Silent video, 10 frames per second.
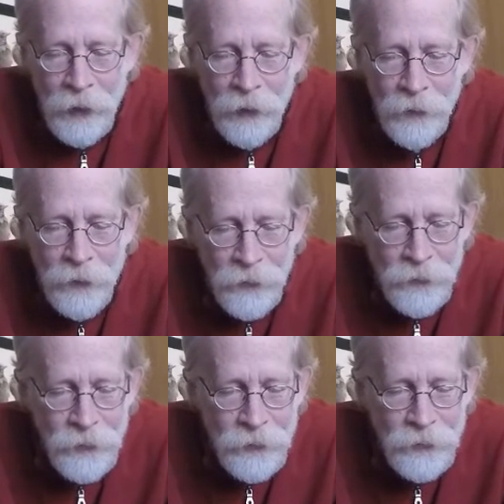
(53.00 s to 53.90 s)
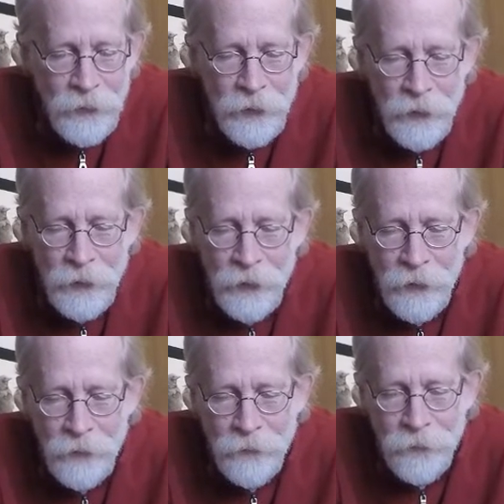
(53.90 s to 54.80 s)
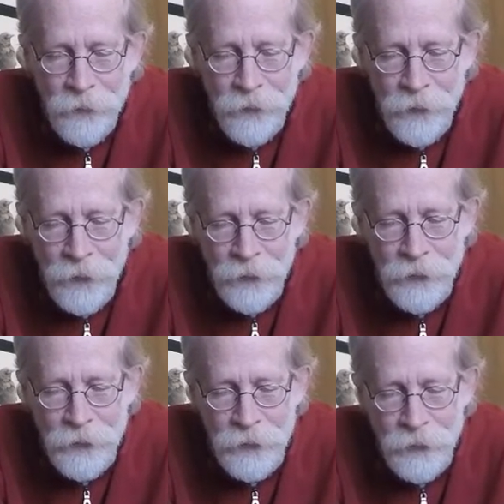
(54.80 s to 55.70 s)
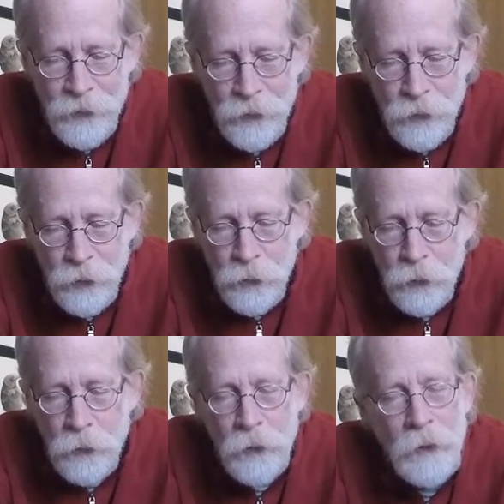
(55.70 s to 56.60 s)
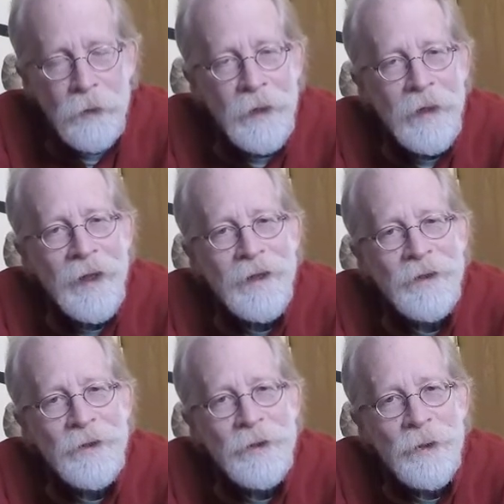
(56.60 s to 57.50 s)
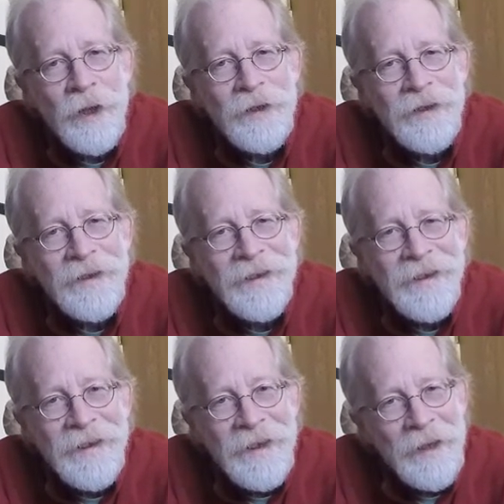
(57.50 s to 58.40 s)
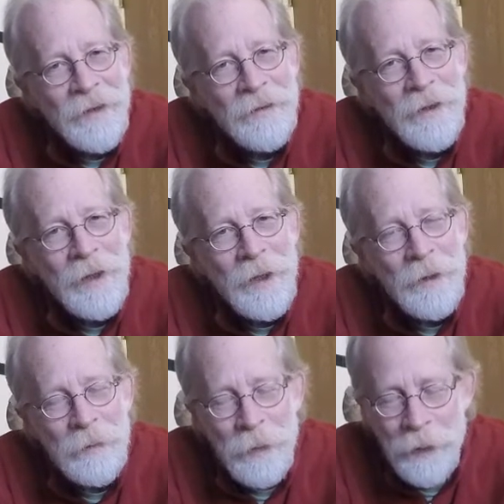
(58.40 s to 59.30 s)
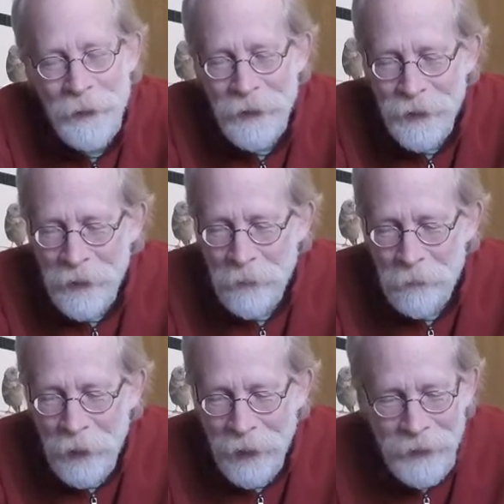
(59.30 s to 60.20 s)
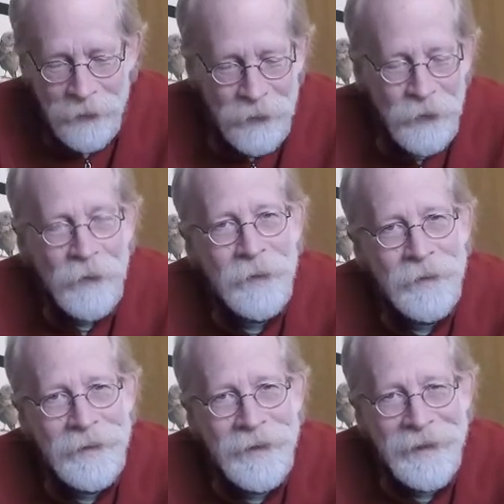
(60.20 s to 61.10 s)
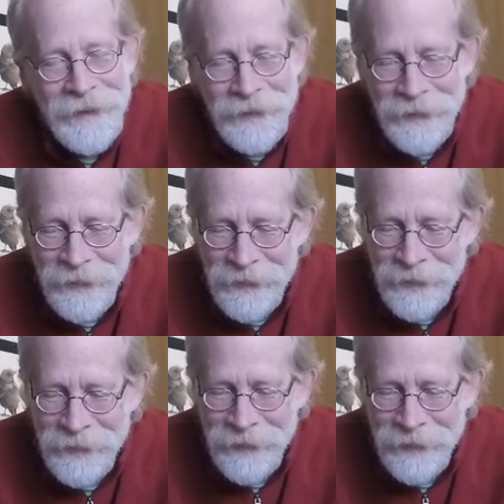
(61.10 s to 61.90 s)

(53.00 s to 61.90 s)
This is the first tool that I constructed out of cardboard back in the early 90s.